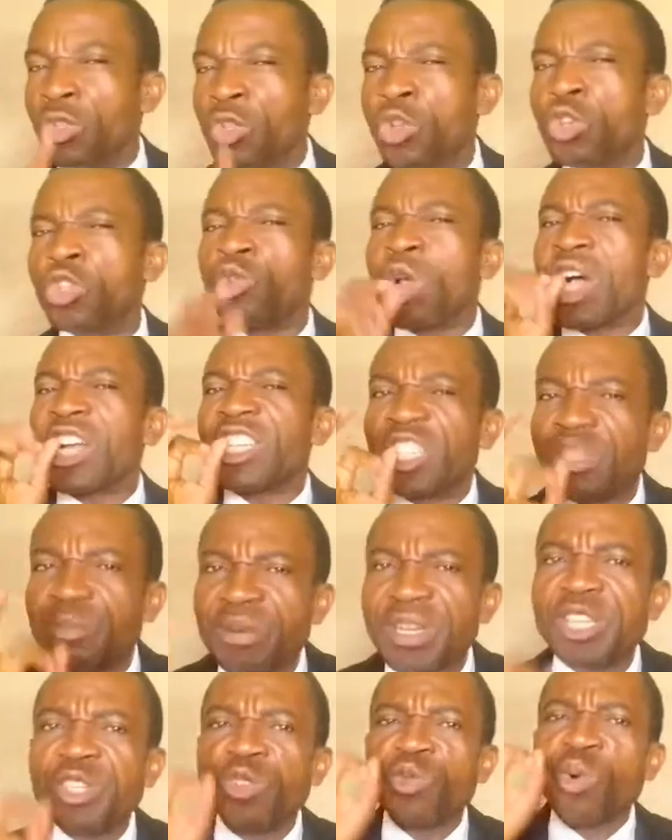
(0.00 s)
Use your
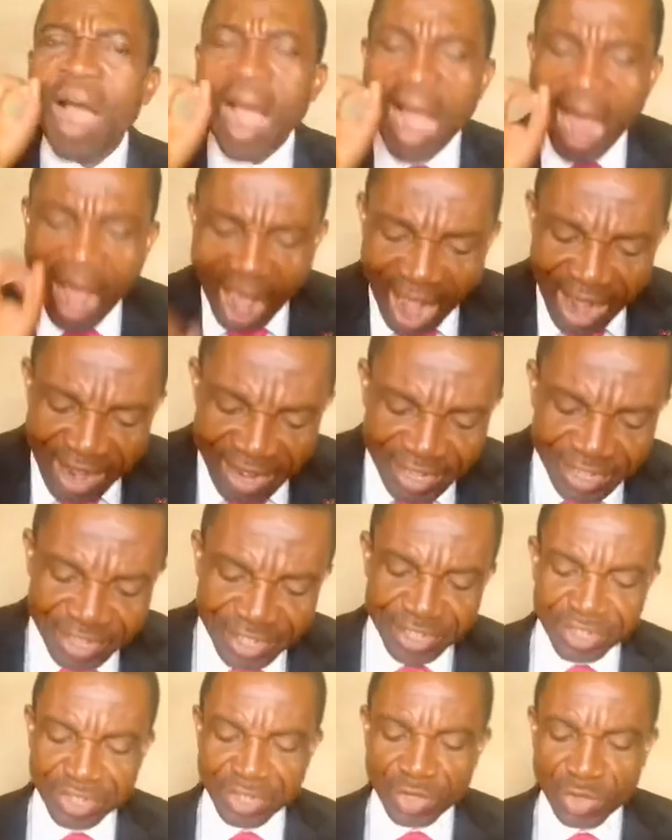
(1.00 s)
spiritual
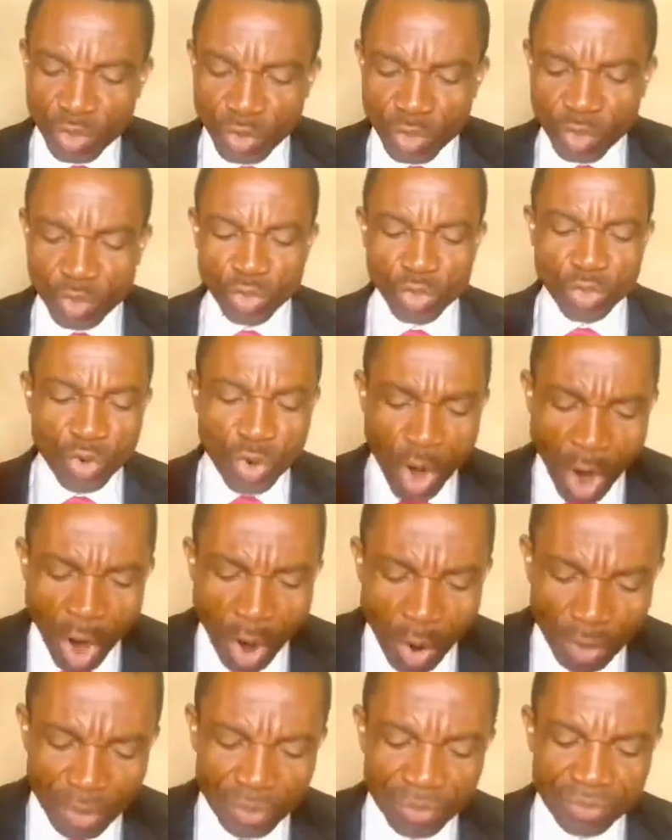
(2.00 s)
eyes to
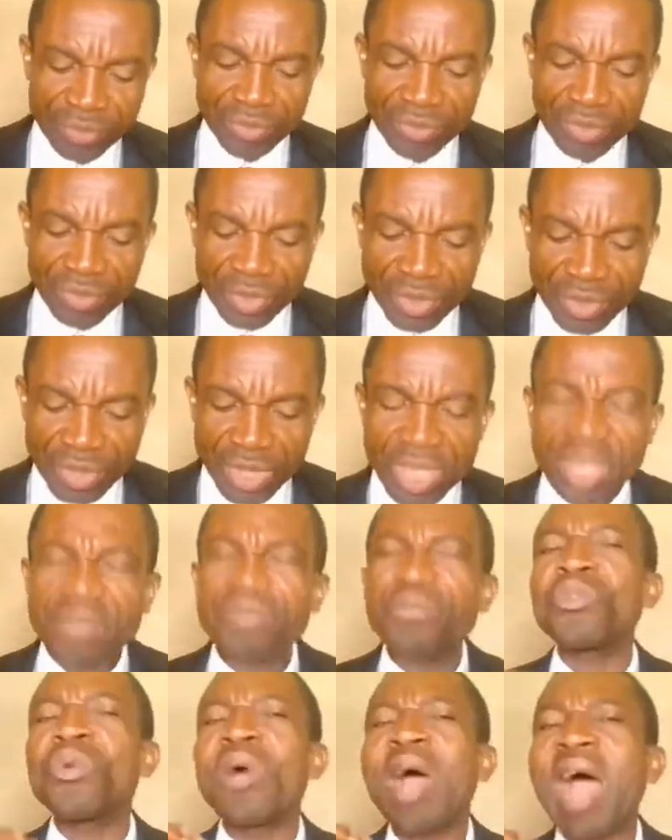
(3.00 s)
know if
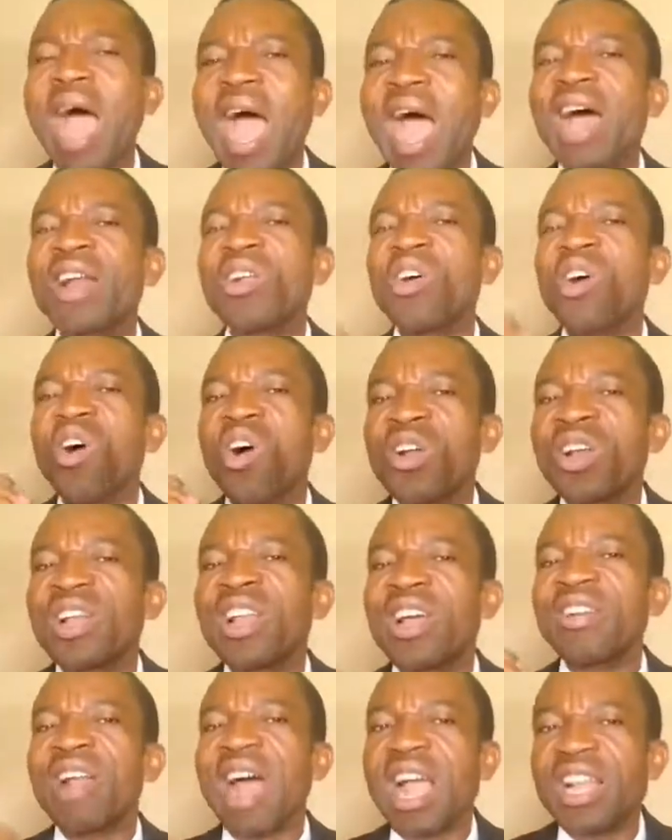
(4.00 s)
you are on
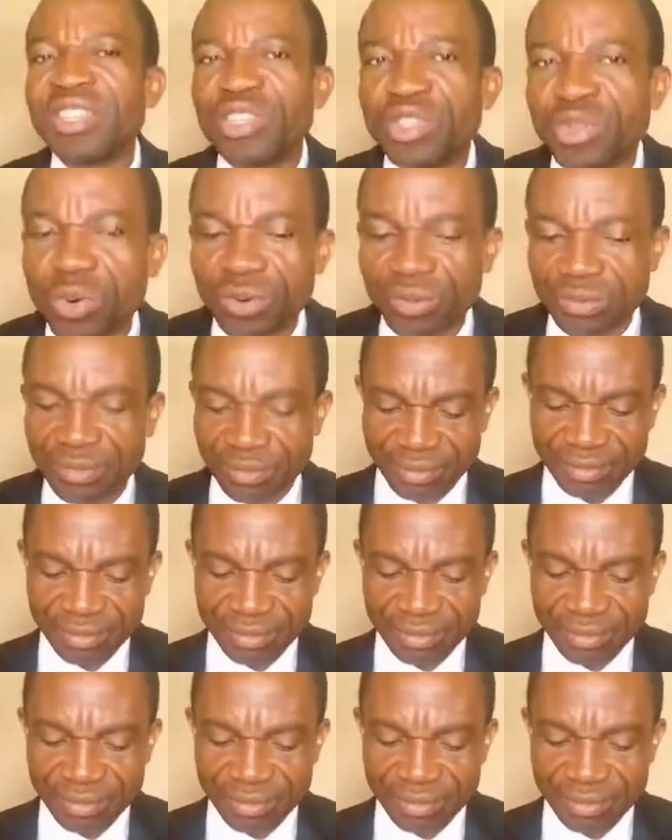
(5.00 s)
the right zone.